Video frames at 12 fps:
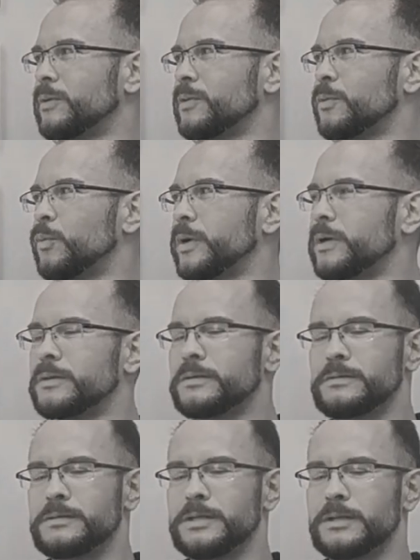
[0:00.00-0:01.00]
One of their
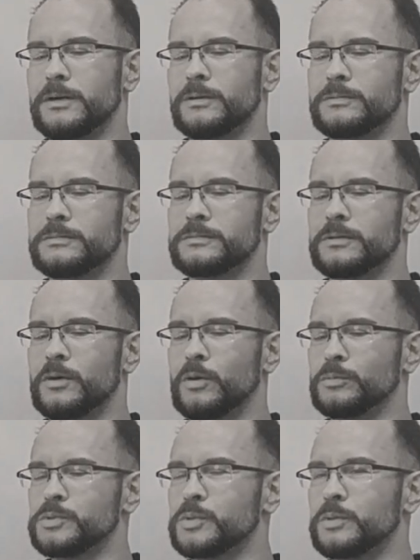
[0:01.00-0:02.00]
weird, like
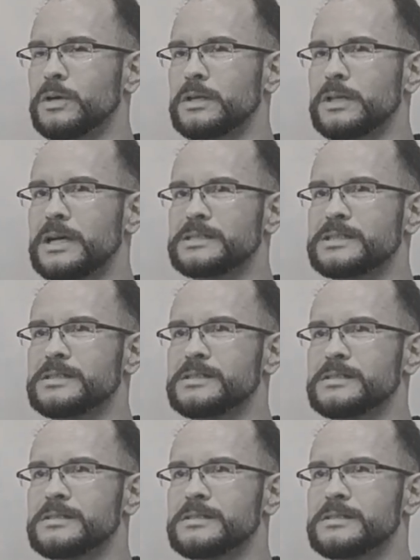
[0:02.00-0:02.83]
homeschool lassies.